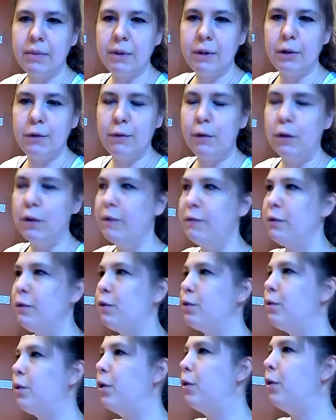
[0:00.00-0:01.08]
Beautiful. Lift
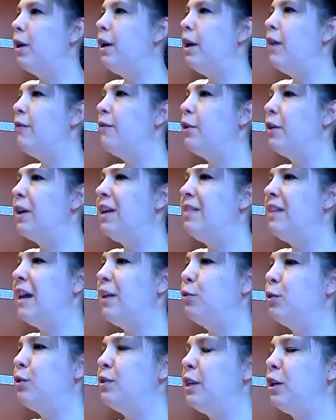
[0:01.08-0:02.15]
your throat. If you're in
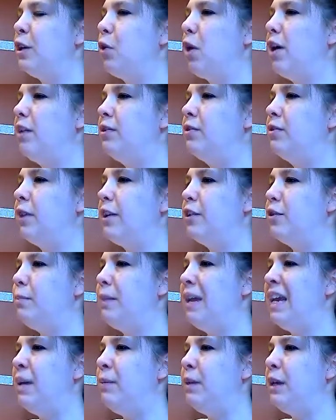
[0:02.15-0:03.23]
that twisting quad stretch,
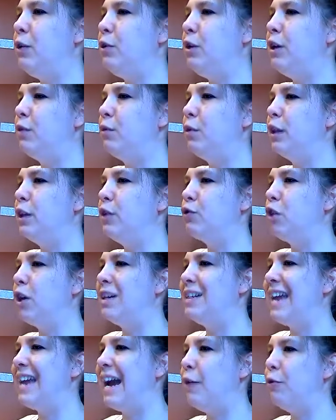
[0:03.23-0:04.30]
maybe you can really draw
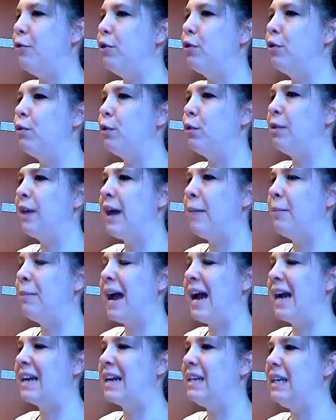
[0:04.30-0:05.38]
down through that
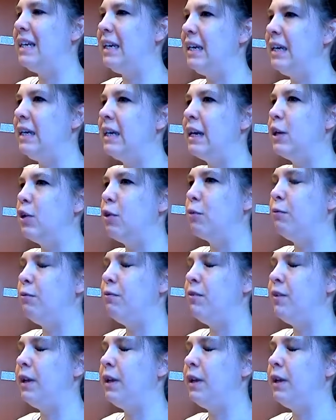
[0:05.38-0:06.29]
back knee, kick your